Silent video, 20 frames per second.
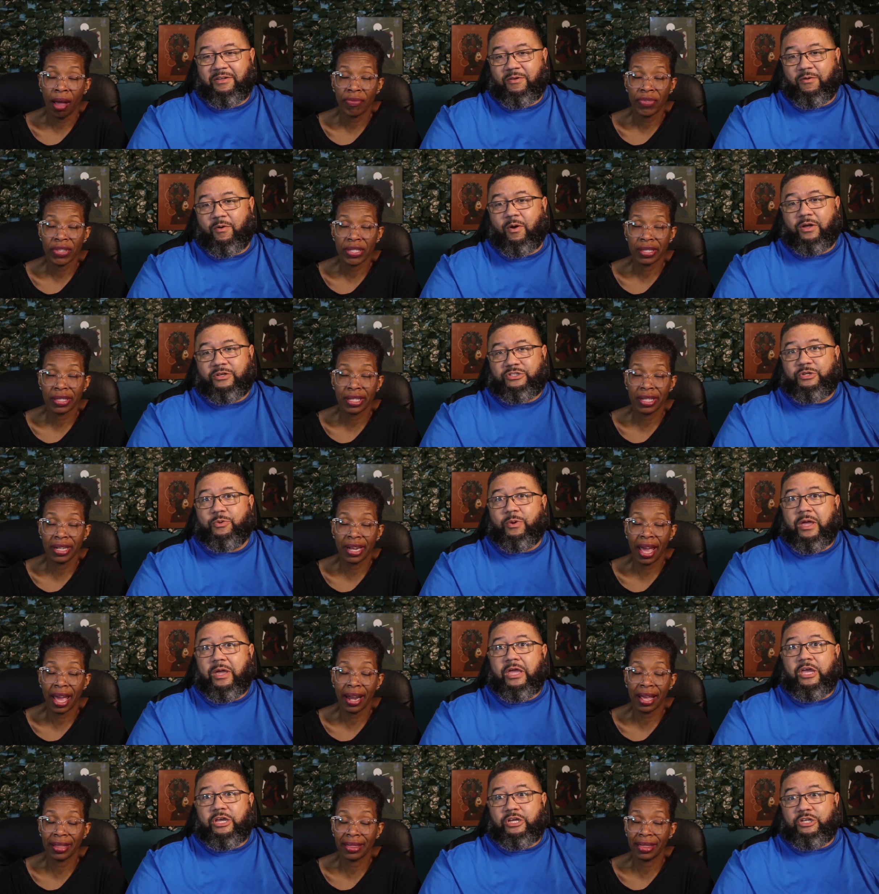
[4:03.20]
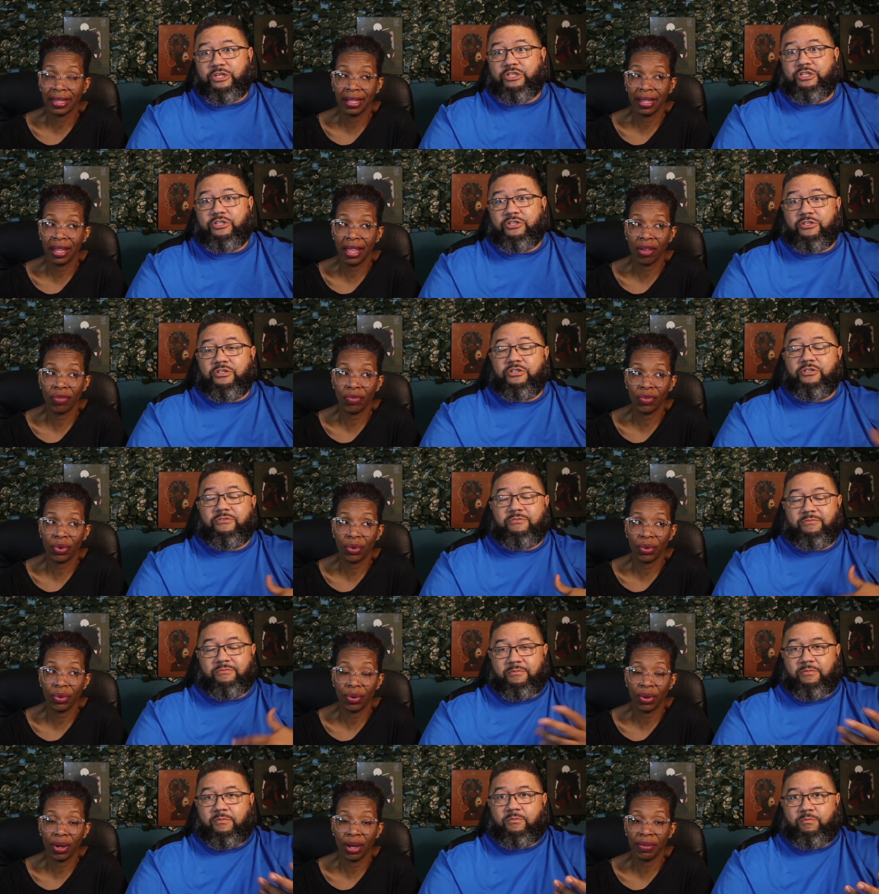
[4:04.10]
Speaker 1: obviously not at the
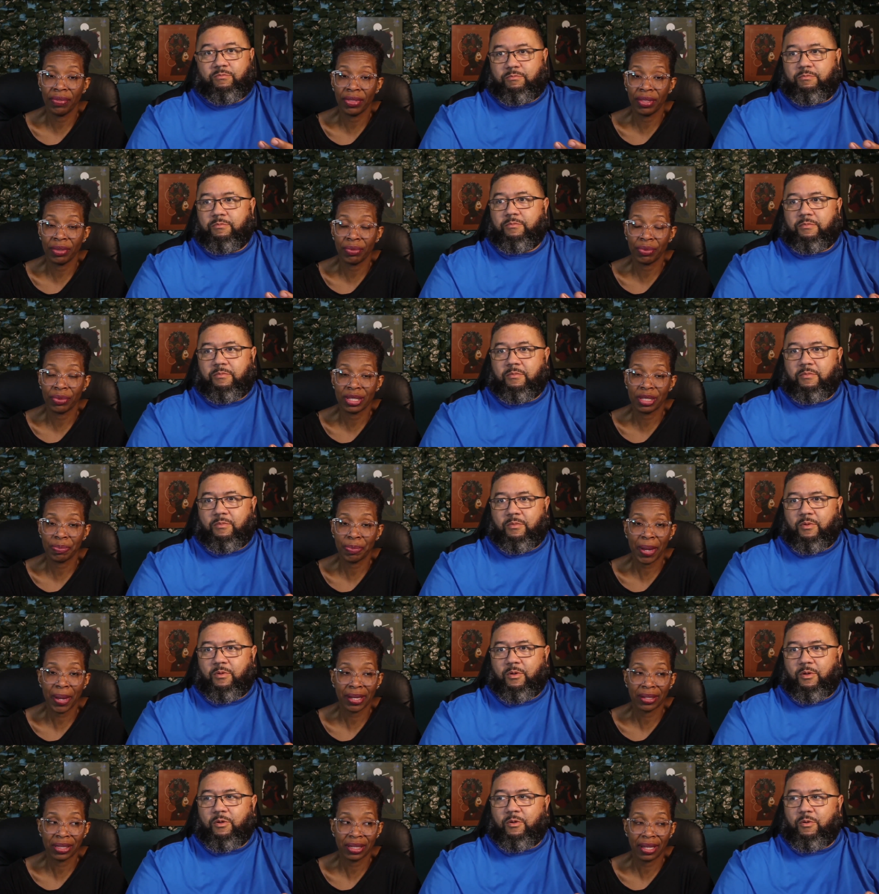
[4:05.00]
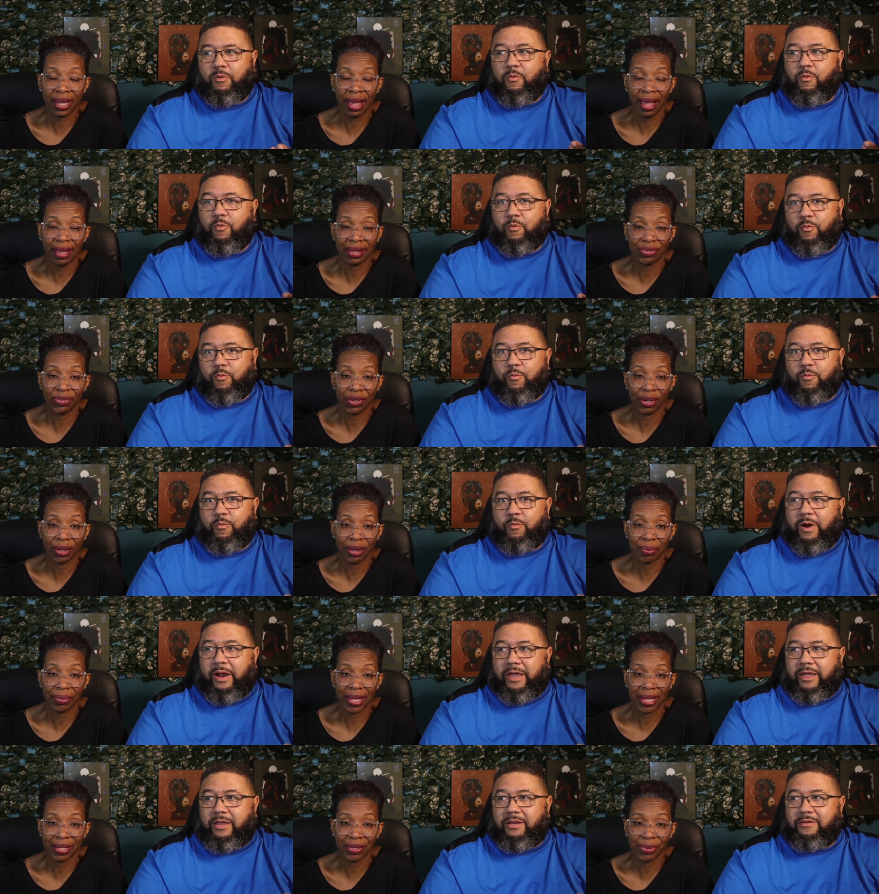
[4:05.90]
level of the respect she has for him.
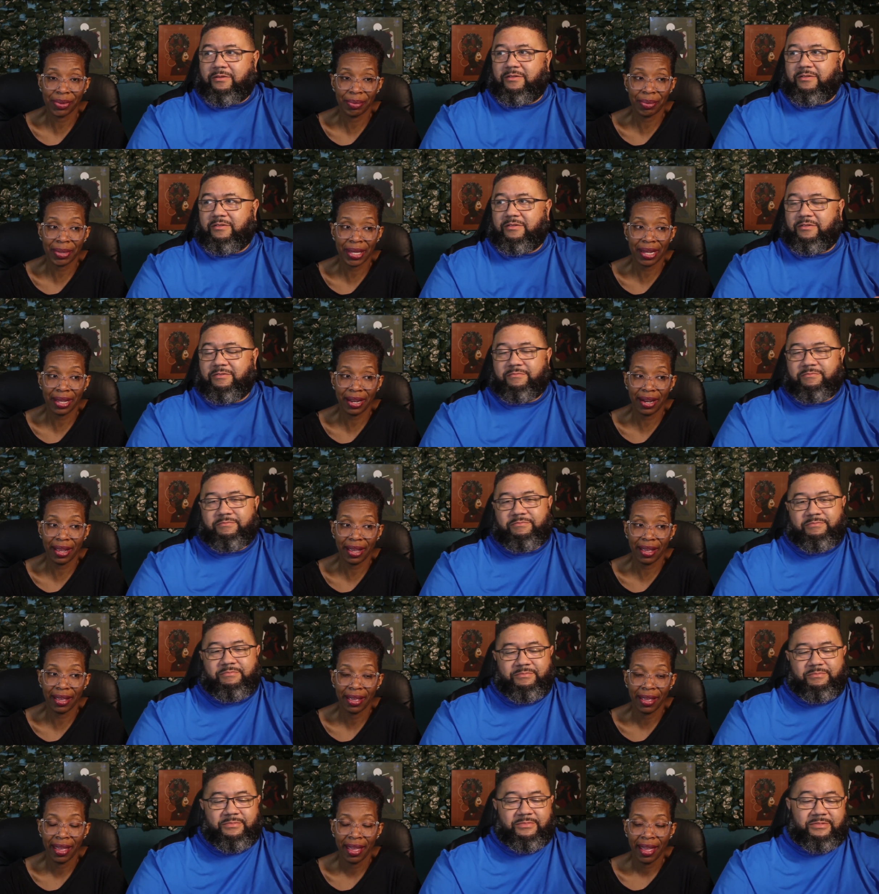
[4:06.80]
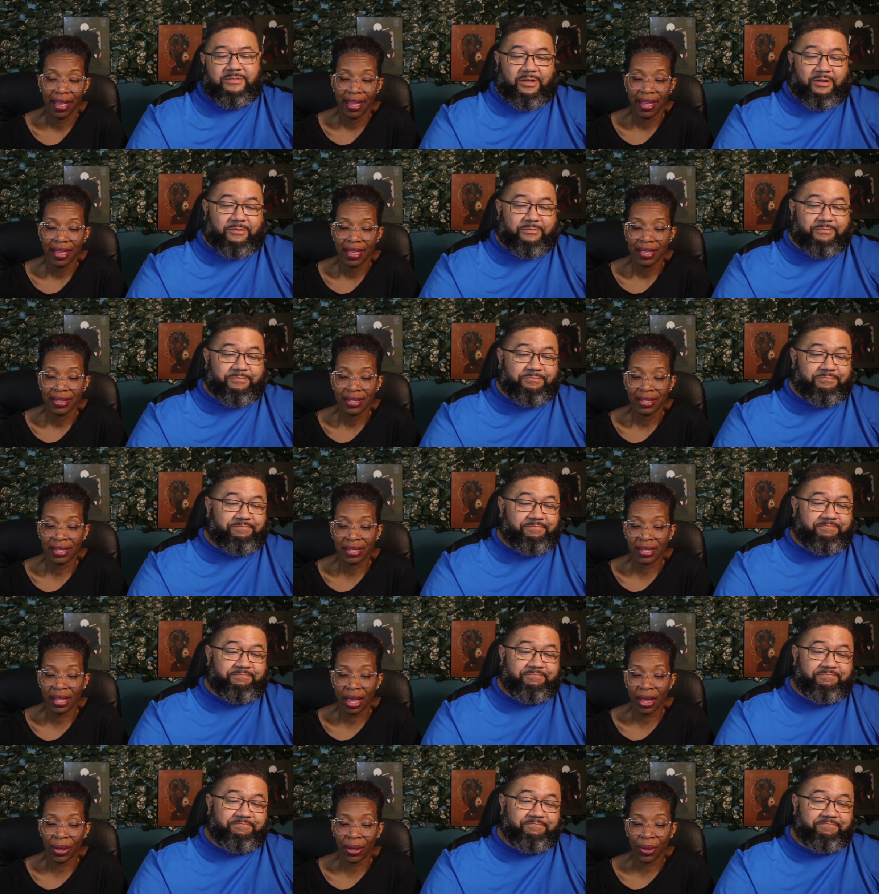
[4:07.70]
Right. That's what I'm getting at.
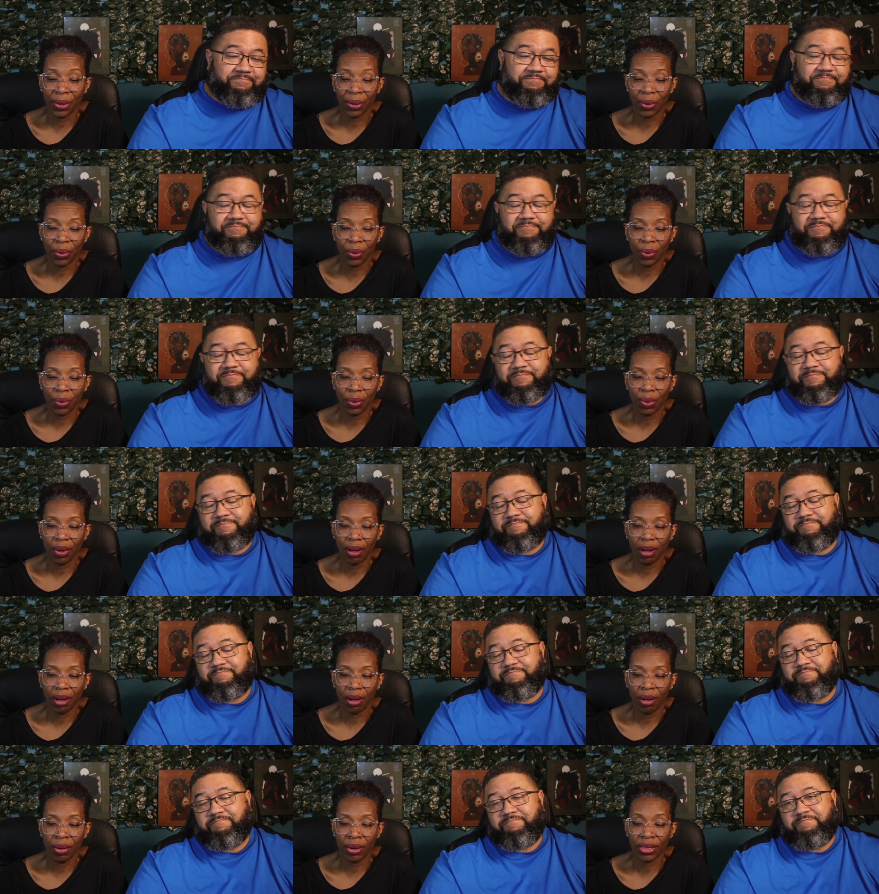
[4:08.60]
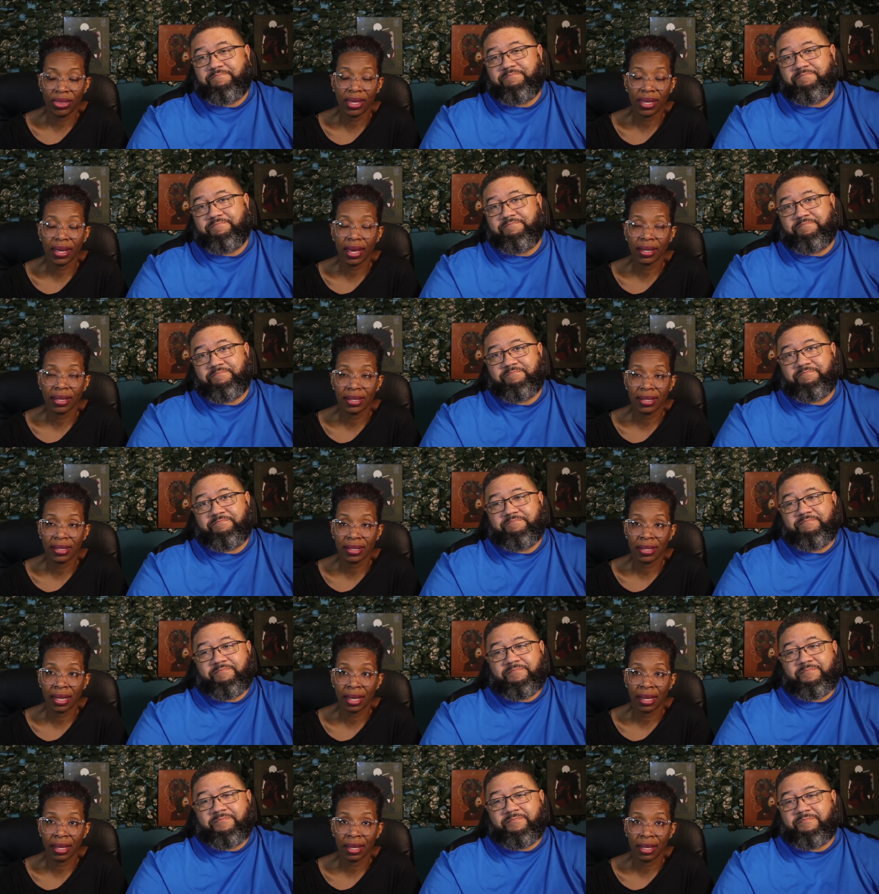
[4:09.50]
So only thing I can
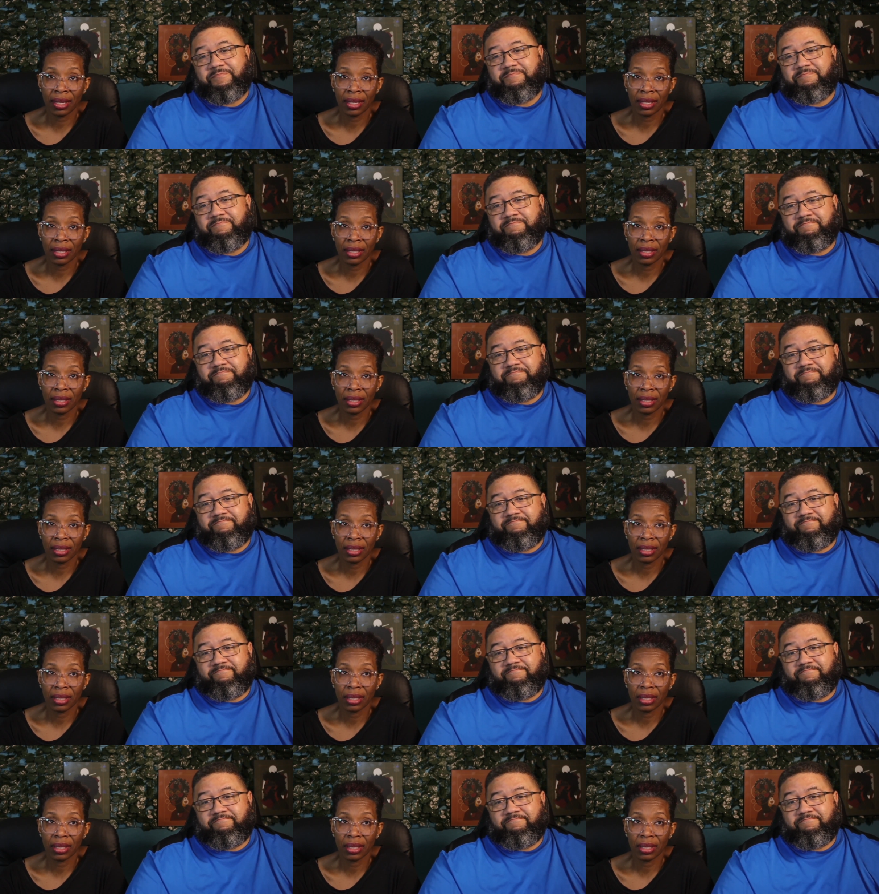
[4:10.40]
say is